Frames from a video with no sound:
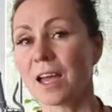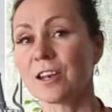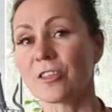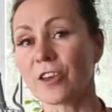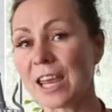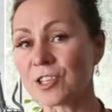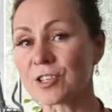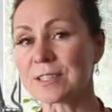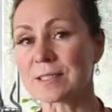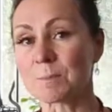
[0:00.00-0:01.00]
Another
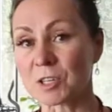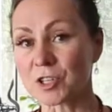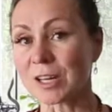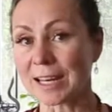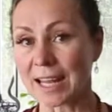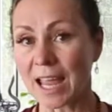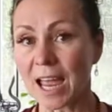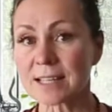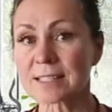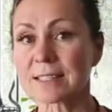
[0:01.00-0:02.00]
agent is betulinic
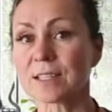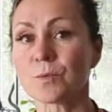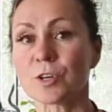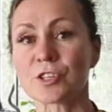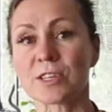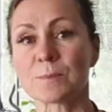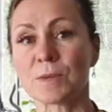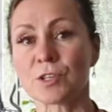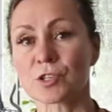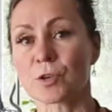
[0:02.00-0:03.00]
acid, which has
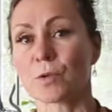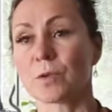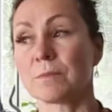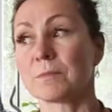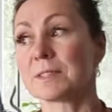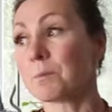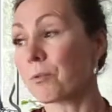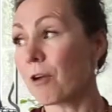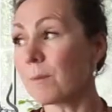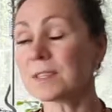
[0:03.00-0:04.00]
been shown some
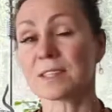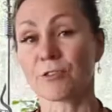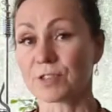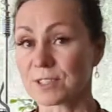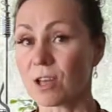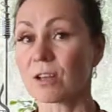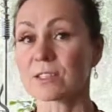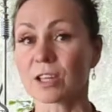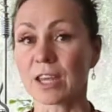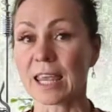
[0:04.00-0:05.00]
promising
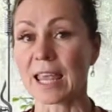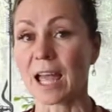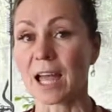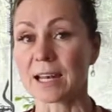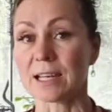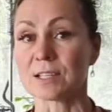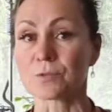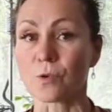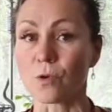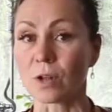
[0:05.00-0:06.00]
results looking at
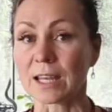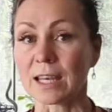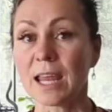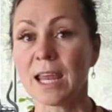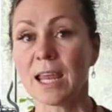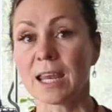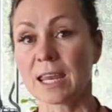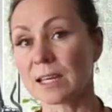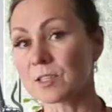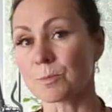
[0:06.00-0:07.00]
its role in
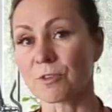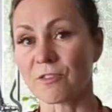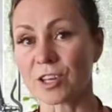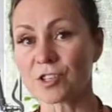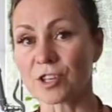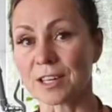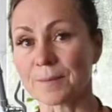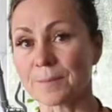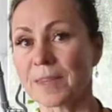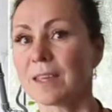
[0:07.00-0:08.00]
cancer
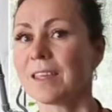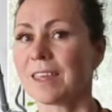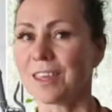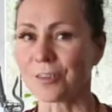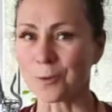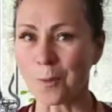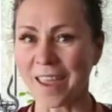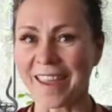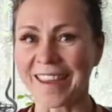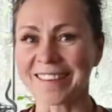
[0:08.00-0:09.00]
prevention. Either
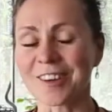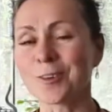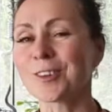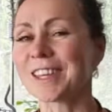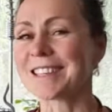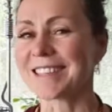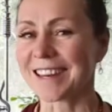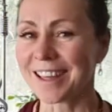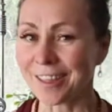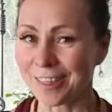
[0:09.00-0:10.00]
way, not only is it
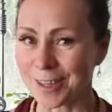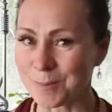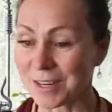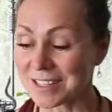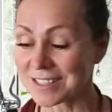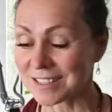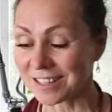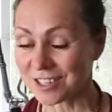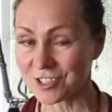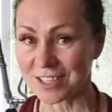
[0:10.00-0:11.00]
healthy, but it's
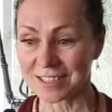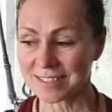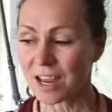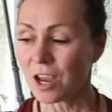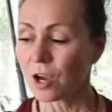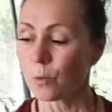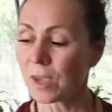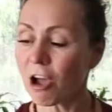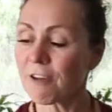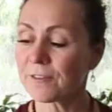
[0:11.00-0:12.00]
delicious.
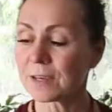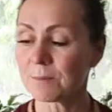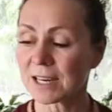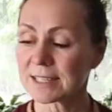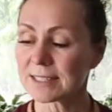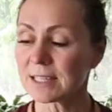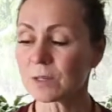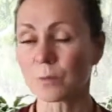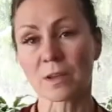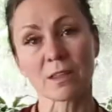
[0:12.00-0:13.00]
We often mix
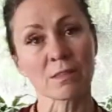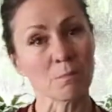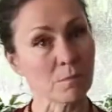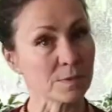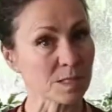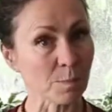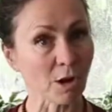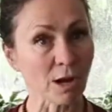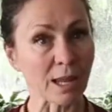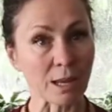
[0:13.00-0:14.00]
it with
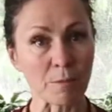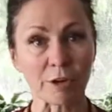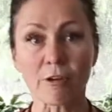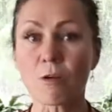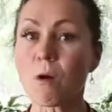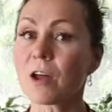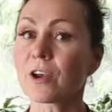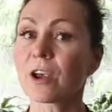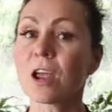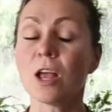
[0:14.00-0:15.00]
sparkling mineral
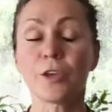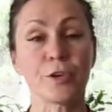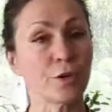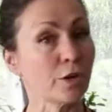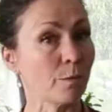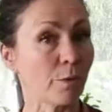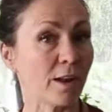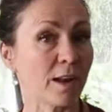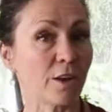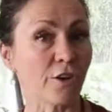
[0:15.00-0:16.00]
water. You could
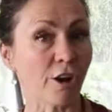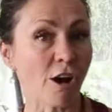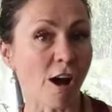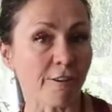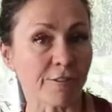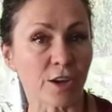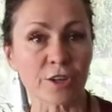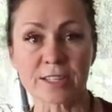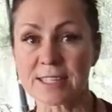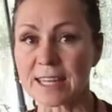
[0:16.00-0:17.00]
put it in your coffee
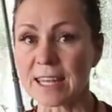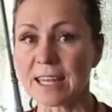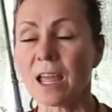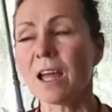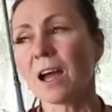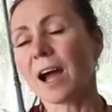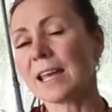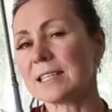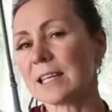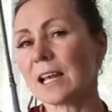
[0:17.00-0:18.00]
or tea,
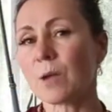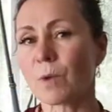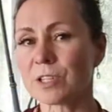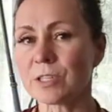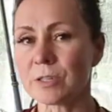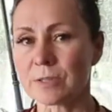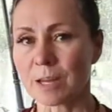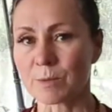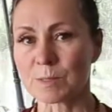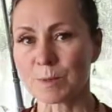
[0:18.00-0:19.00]
ideally 1 to 2
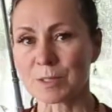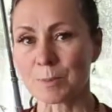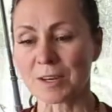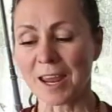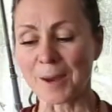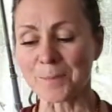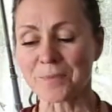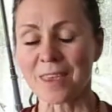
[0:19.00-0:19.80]
tablespoons per day.